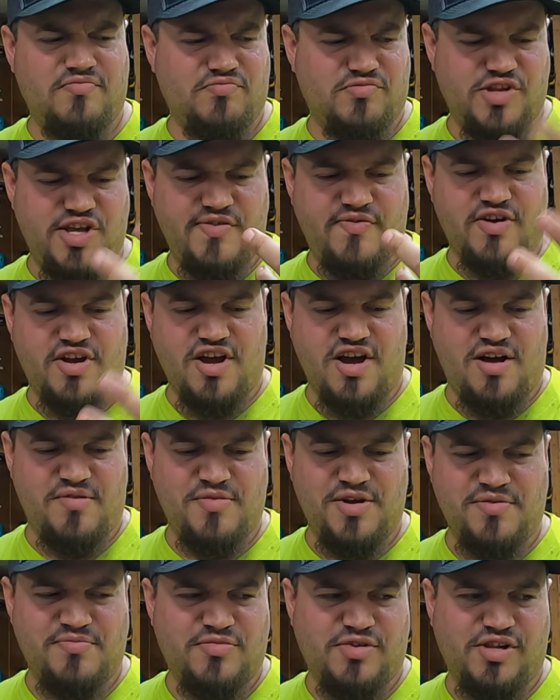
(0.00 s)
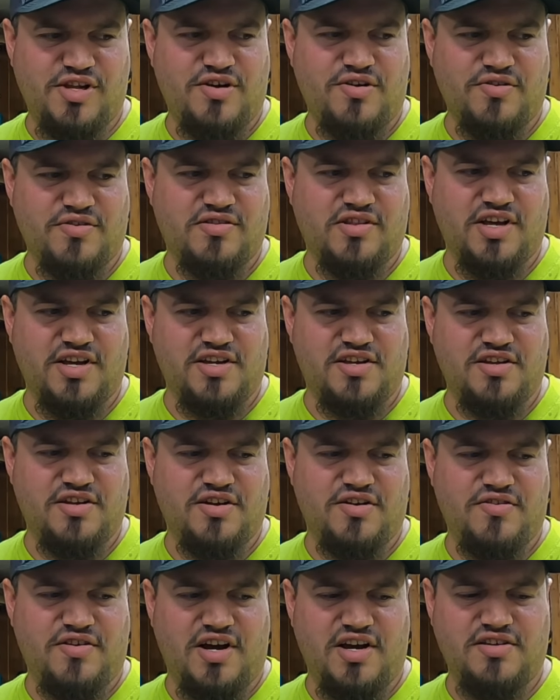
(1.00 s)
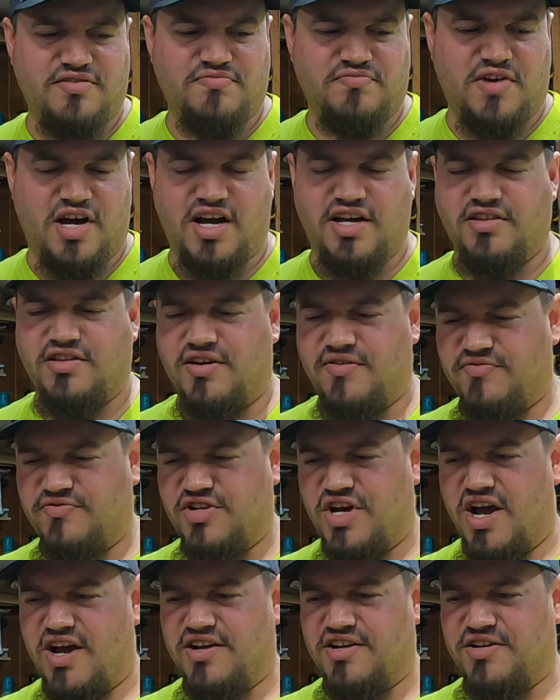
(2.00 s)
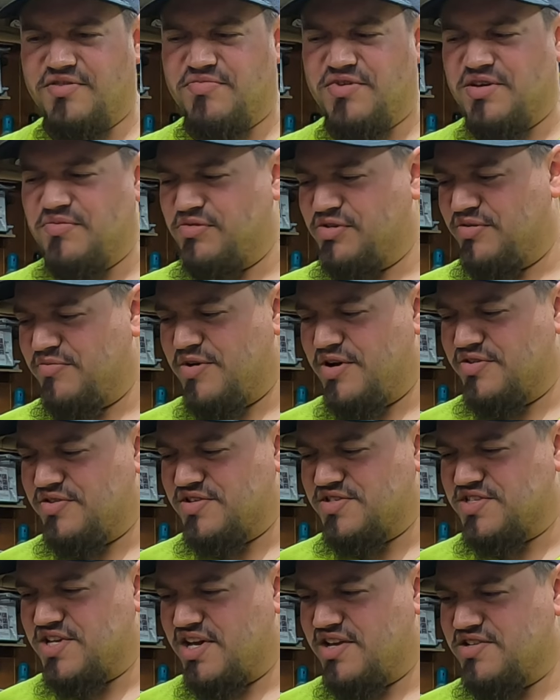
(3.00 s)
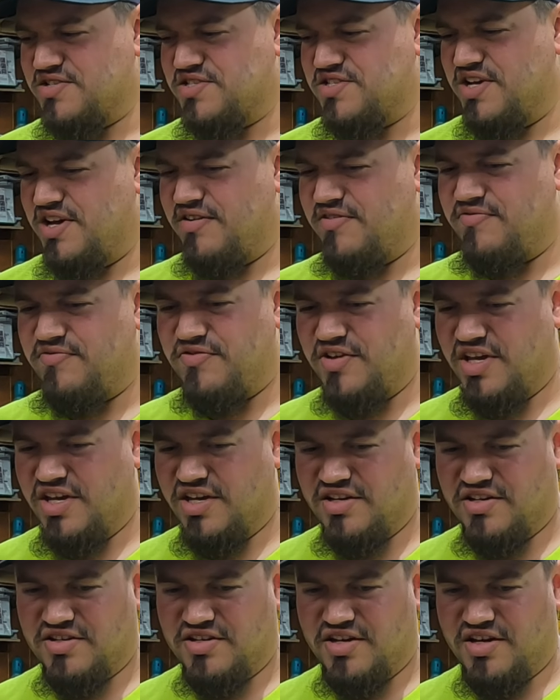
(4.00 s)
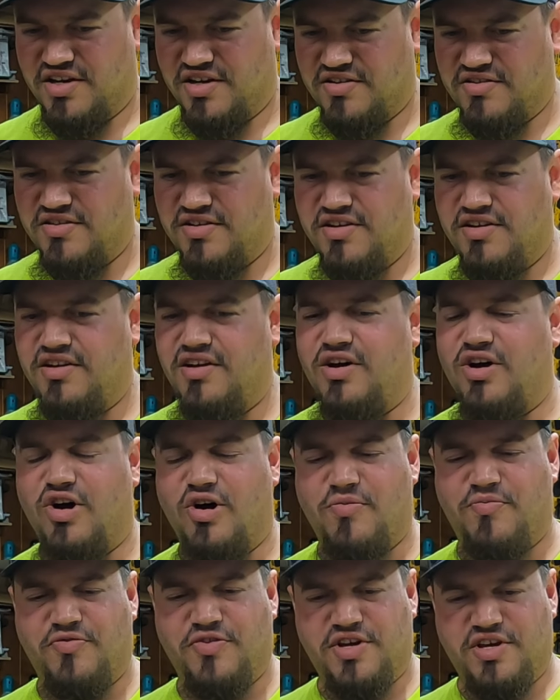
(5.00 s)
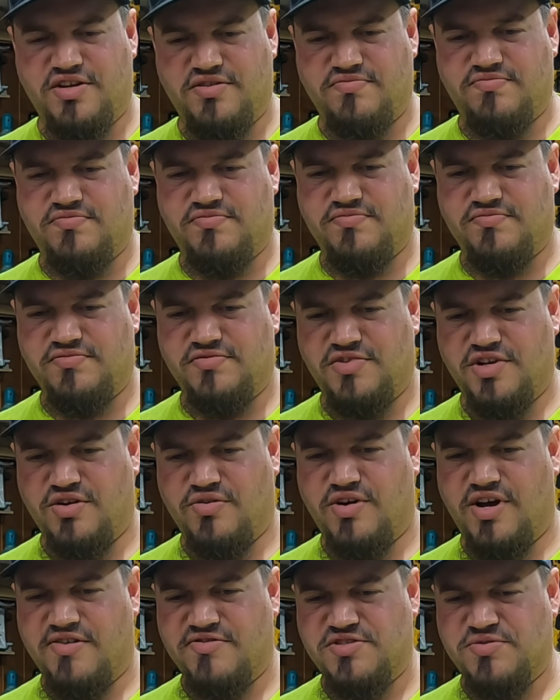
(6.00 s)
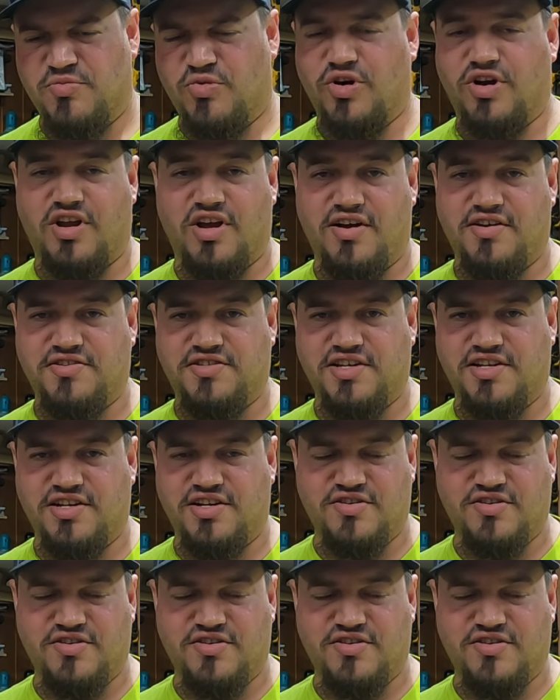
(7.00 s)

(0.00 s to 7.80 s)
leave a comment below. Like, you know, I love talking to people about this kind of stuff, and hopefully You know, we'll have some more content